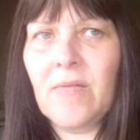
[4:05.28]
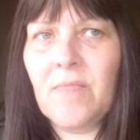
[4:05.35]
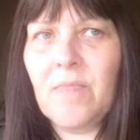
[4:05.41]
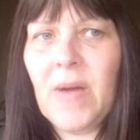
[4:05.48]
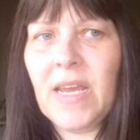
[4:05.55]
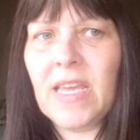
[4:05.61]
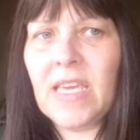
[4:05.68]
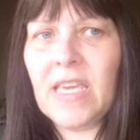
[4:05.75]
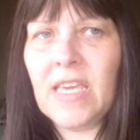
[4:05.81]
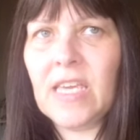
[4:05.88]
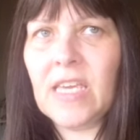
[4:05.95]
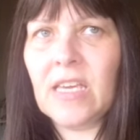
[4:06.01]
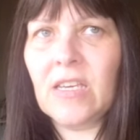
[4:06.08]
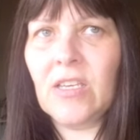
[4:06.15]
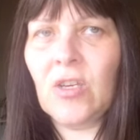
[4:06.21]

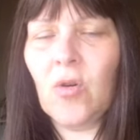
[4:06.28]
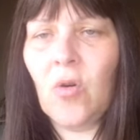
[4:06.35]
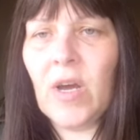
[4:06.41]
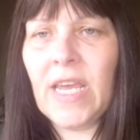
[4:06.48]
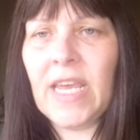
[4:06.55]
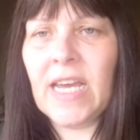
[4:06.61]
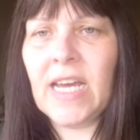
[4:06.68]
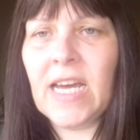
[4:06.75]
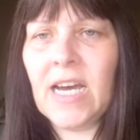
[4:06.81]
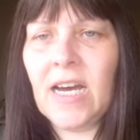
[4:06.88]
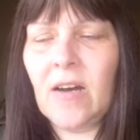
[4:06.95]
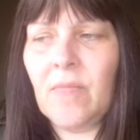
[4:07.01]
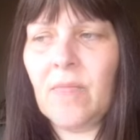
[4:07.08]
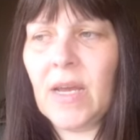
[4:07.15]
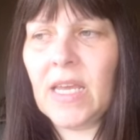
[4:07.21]
Making your
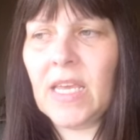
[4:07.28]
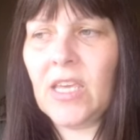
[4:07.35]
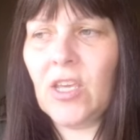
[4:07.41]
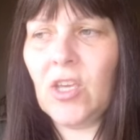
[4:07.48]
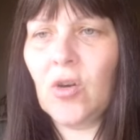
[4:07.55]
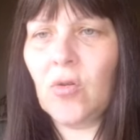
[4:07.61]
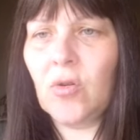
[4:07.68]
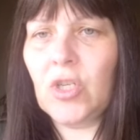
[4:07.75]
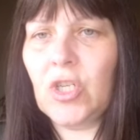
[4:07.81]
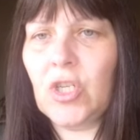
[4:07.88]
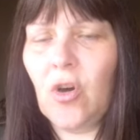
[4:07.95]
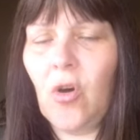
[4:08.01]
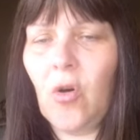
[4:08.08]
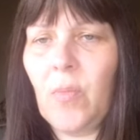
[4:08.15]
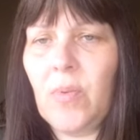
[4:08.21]
income, making your
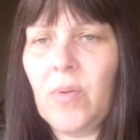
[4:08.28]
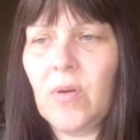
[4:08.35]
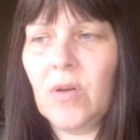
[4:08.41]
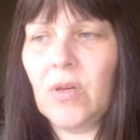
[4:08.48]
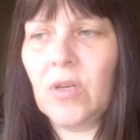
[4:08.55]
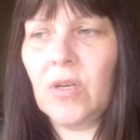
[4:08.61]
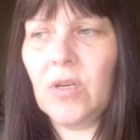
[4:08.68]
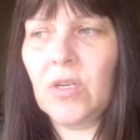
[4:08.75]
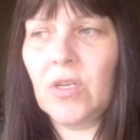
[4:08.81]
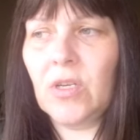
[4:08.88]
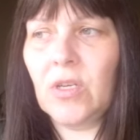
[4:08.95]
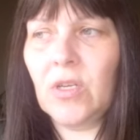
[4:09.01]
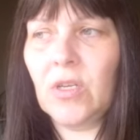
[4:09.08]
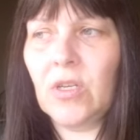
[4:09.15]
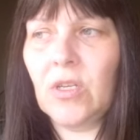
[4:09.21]
job
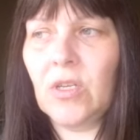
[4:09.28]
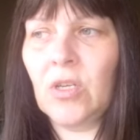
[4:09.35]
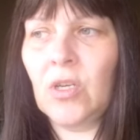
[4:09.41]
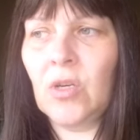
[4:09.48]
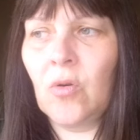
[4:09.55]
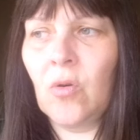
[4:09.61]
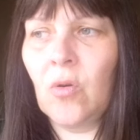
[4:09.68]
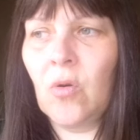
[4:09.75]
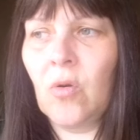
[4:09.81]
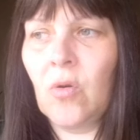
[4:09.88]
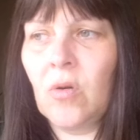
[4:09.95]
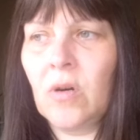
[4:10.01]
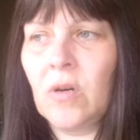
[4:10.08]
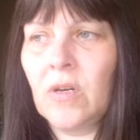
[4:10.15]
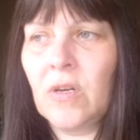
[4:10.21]

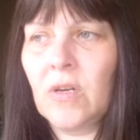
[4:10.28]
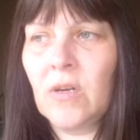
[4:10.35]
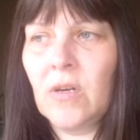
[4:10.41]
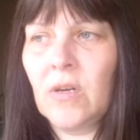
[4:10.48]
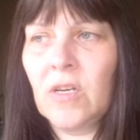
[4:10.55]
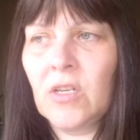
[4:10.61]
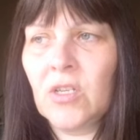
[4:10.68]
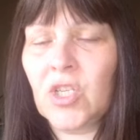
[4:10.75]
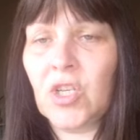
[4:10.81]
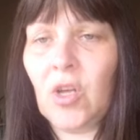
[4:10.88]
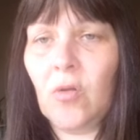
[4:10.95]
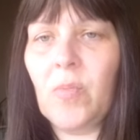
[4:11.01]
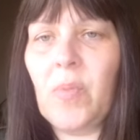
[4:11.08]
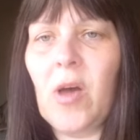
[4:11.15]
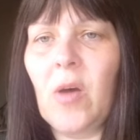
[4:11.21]
your
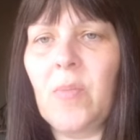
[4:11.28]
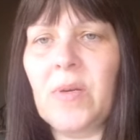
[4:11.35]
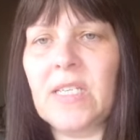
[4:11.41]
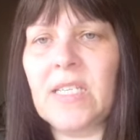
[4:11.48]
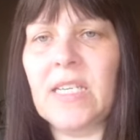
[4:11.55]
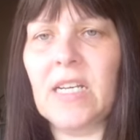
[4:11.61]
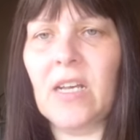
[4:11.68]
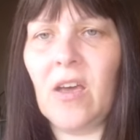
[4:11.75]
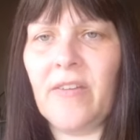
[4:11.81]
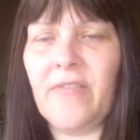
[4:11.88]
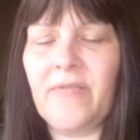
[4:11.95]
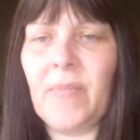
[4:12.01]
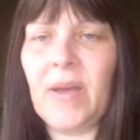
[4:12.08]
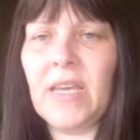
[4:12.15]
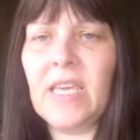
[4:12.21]
sole purpose in
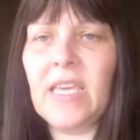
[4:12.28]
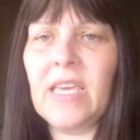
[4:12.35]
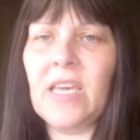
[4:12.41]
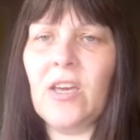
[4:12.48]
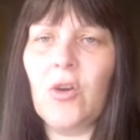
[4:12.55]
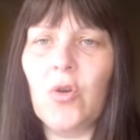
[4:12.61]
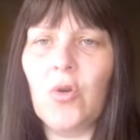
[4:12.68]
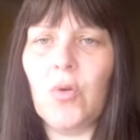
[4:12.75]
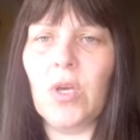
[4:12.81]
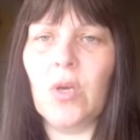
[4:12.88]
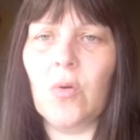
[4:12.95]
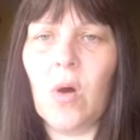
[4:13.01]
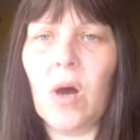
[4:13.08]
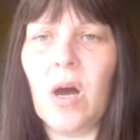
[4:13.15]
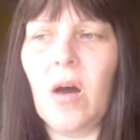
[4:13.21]
life, making it who
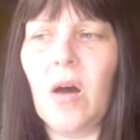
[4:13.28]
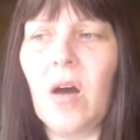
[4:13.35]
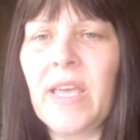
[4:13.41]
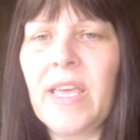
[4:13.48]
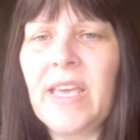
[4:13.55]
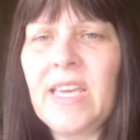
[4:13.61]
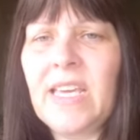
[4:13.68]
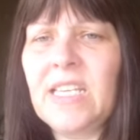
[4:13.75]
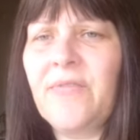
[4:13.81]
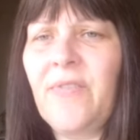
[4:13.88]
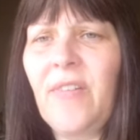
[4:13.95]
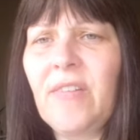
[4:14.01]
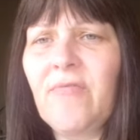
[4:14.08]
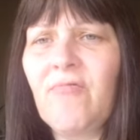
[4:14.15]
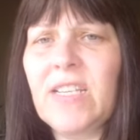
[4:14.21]
you are, is a
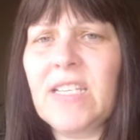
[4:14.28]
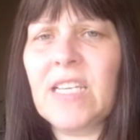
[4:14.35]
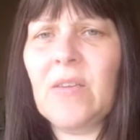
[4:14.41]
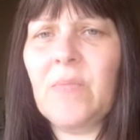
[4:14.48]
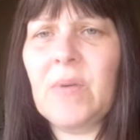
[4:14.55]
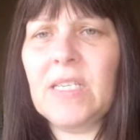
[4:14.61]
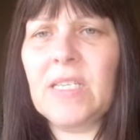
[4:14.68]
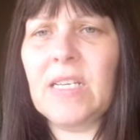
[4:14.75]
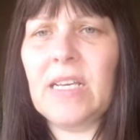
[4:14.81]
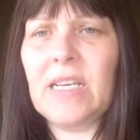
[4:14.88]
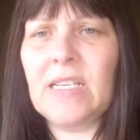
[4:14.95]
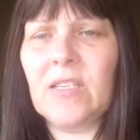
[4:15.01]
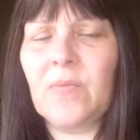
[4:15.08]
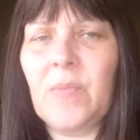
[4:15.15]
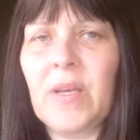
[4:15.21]
very risky
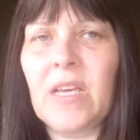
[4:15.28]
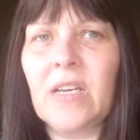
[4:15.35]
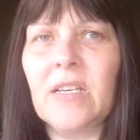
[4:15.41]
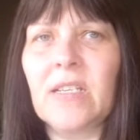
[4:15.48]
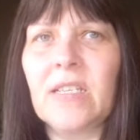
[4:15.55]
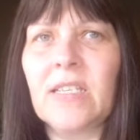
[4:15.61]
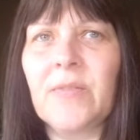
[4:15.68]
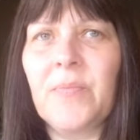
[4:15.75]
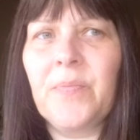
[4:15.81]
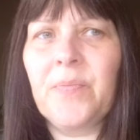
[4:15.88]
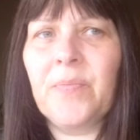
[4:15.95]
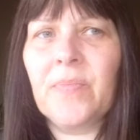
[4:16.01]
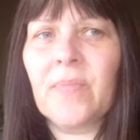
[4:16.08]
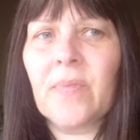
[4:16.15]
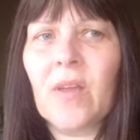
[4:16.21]
business because
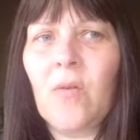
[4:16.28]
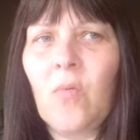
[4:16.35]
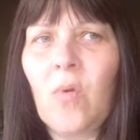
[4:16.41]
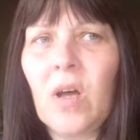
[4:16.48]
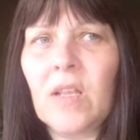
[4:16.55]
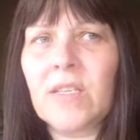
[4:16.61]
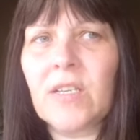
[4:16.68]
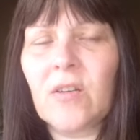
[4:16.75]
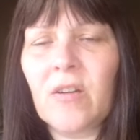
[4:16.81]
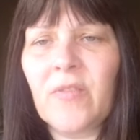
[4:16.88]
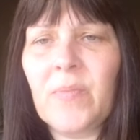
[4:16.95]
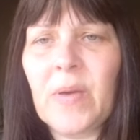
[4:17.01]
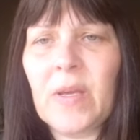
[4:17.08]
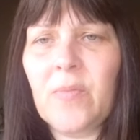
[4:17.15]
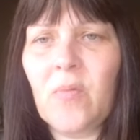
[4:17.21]
whilst a lot
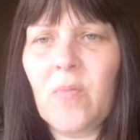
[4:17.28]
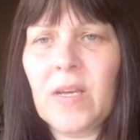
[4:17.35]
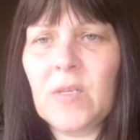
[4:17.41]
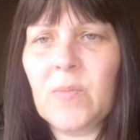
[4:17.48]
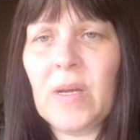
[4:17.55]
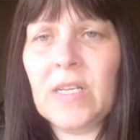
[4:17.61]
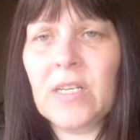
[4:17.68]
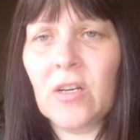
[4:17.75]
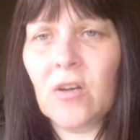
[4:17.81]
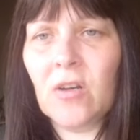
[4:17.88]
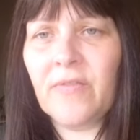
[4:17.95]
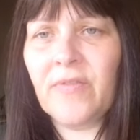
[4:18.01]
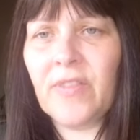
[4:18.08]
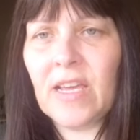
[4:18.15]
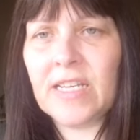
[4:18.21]
of people may spend a lot
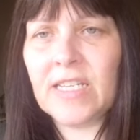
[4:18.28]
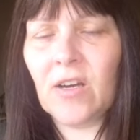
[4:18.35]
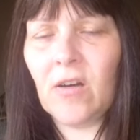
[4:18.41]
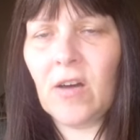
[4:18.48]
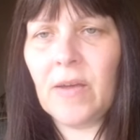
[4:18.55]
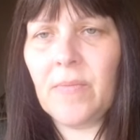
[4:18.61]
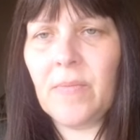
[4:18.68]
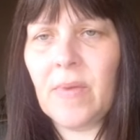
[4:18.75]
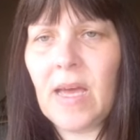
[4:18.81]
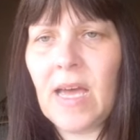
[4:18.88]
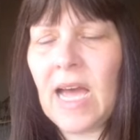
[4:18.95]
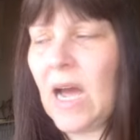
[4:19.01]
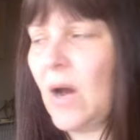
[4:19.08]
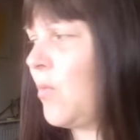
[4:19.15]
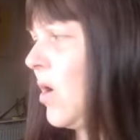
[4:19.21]
of their time
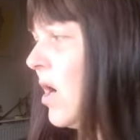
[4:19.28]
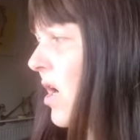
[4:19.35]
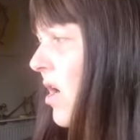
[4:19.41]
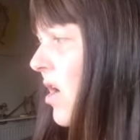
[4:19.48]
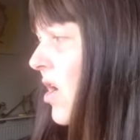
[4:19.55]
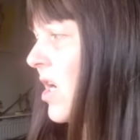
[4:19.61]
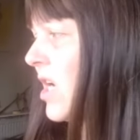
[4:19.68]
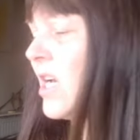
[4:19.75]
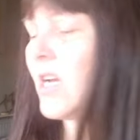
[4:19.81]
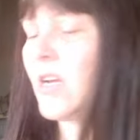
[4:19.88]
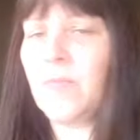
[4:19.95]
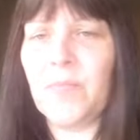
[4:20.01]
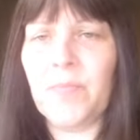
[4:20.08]
at work,